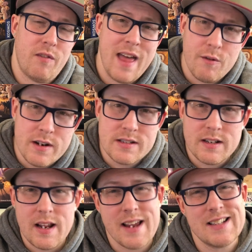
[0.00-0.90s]
that reason,
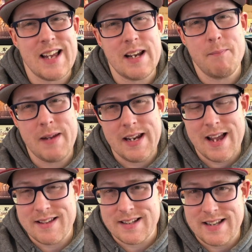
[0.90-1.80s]
excited me
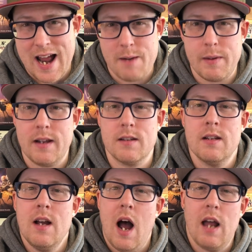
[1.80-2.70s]
as a dad because
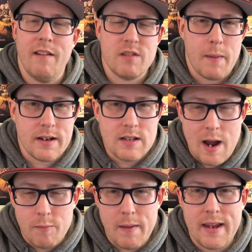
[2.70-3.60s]
I love spending
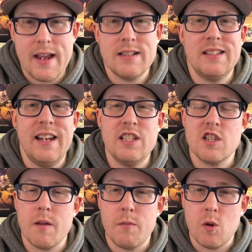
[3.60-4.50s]
time with my kids, teaching them new